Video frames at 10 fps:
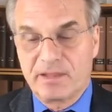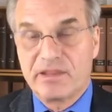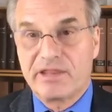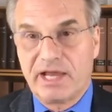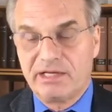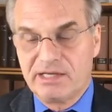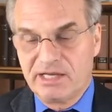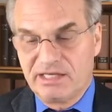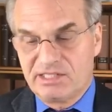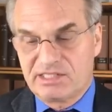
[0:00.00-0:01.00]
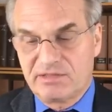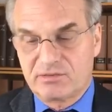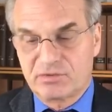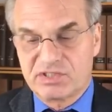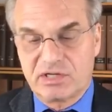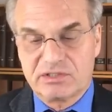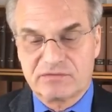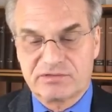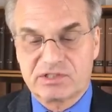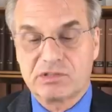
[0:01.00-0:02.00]
Then he sent the result
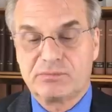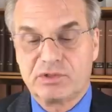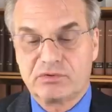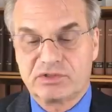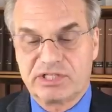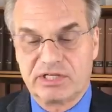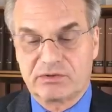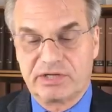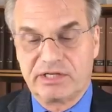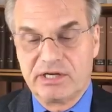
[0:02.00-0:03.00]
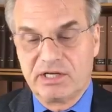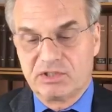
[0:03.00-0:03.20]
of his computer tinkering